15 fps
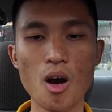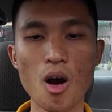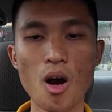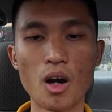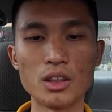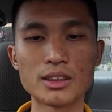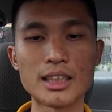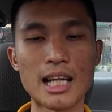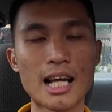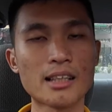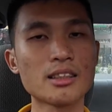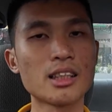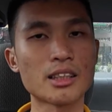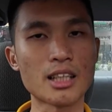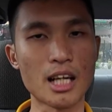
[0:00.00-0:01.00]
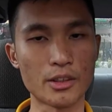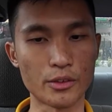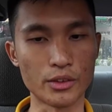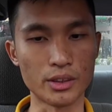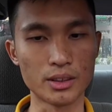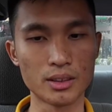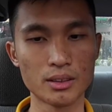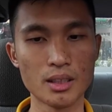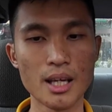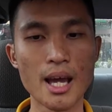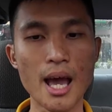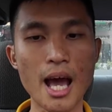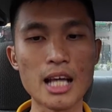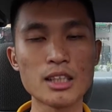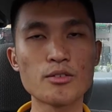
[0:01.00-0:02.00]
on selected countries.
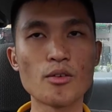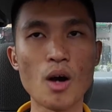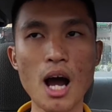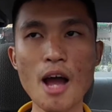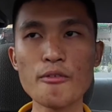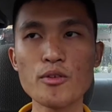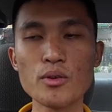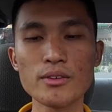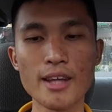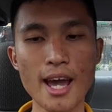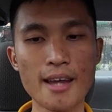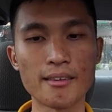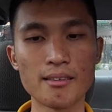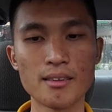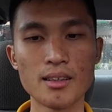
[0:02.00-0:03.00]
As for iPhone 10,